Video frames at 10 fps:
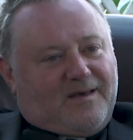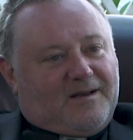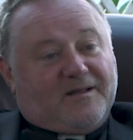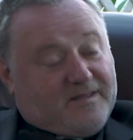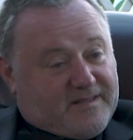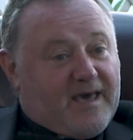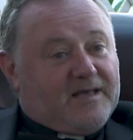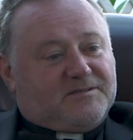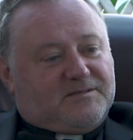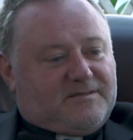And I think the
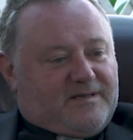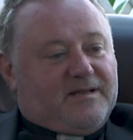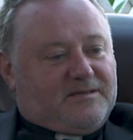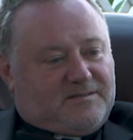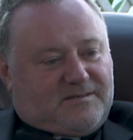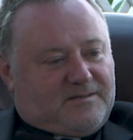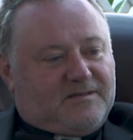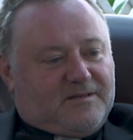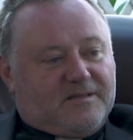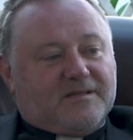answer to that is
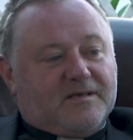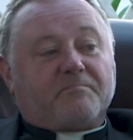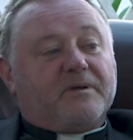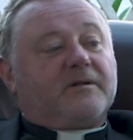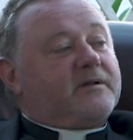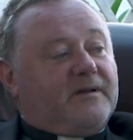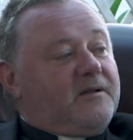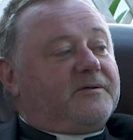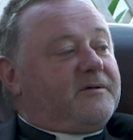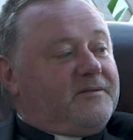the ability
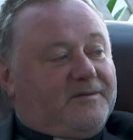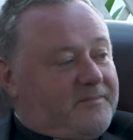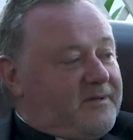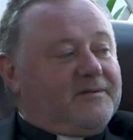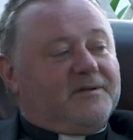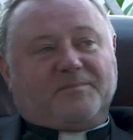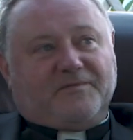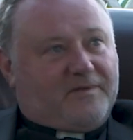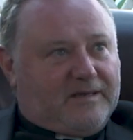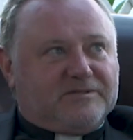to learn, the ability to
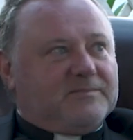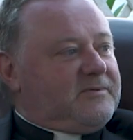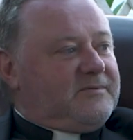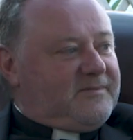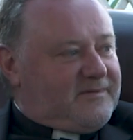be flexible,